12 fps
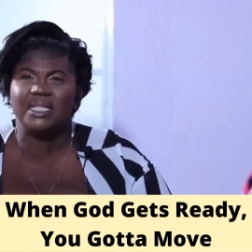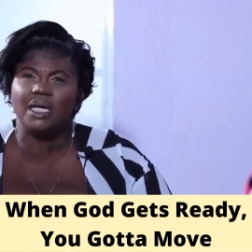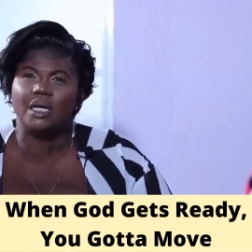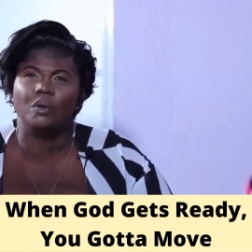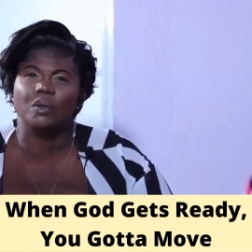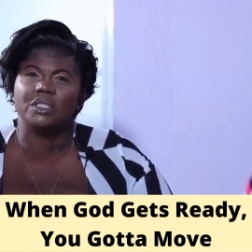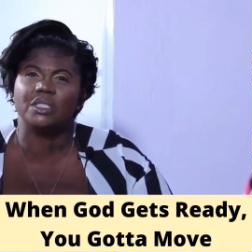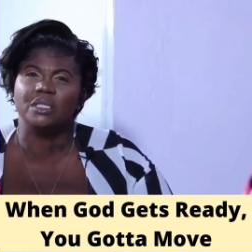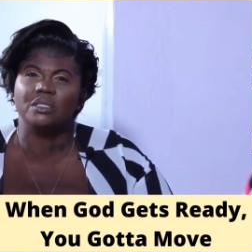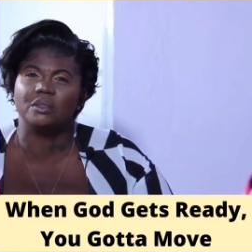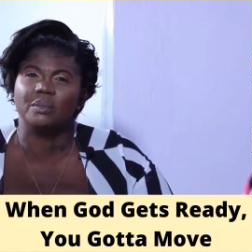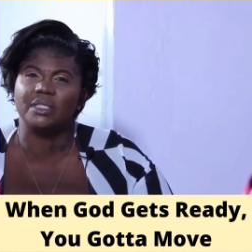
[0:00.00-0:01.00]
It's like I was
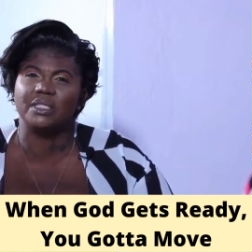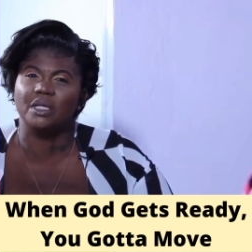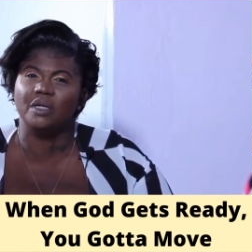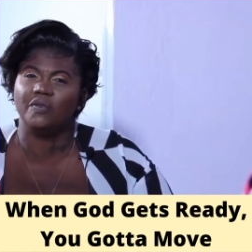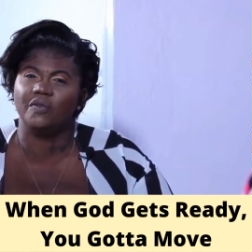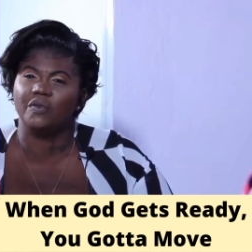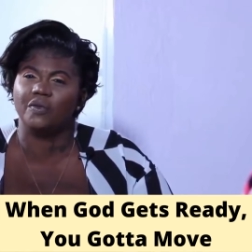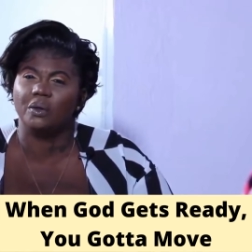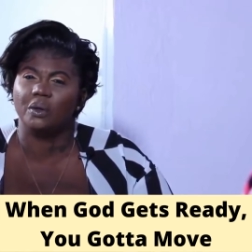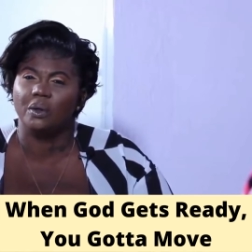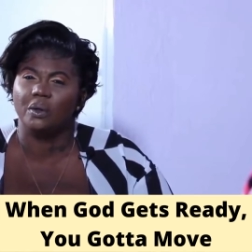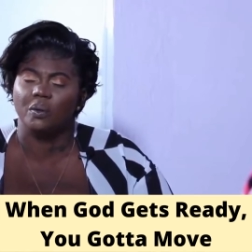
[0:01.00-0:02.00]
saying to myself,
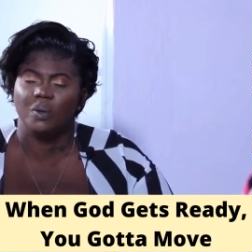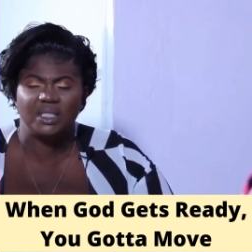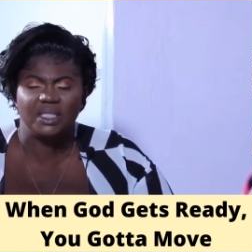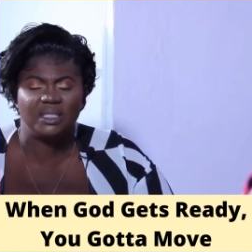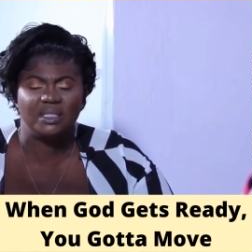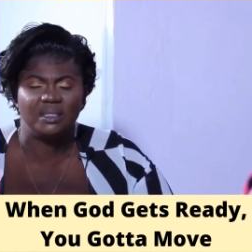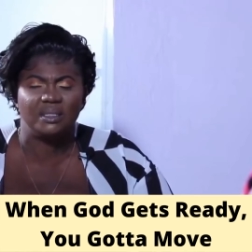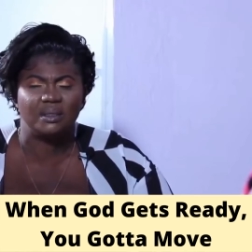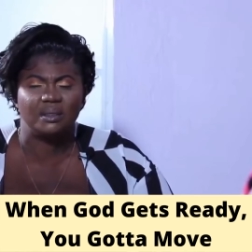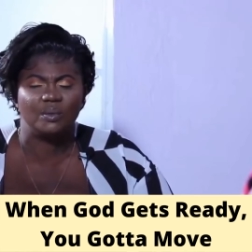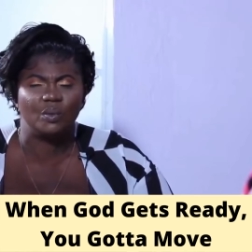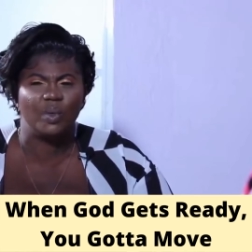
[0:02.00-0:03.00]
what is
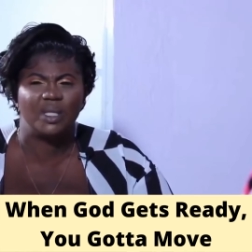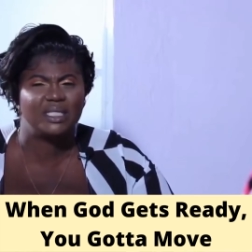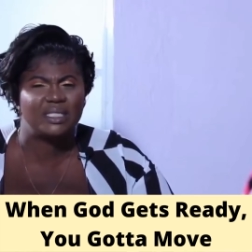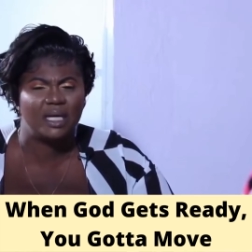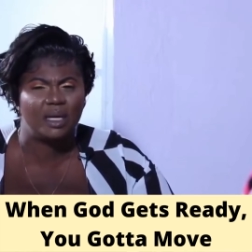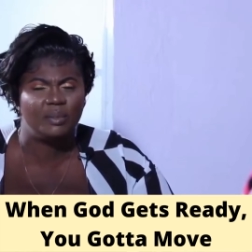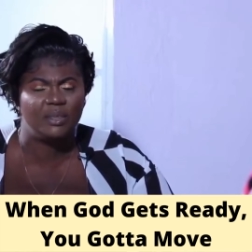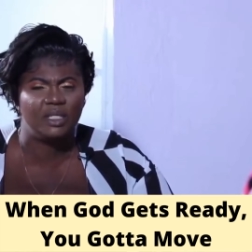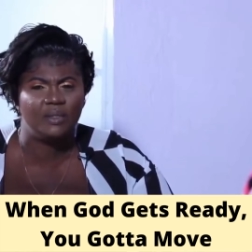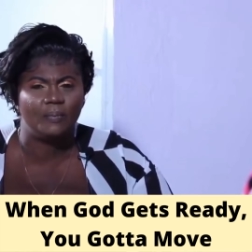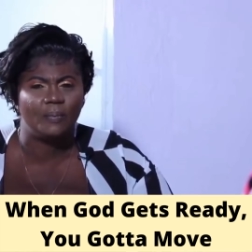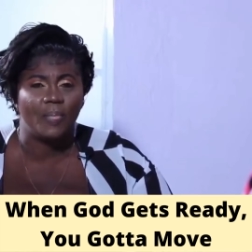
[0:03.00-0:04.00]
this? What is
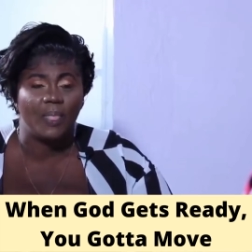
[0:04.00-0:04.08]
happening?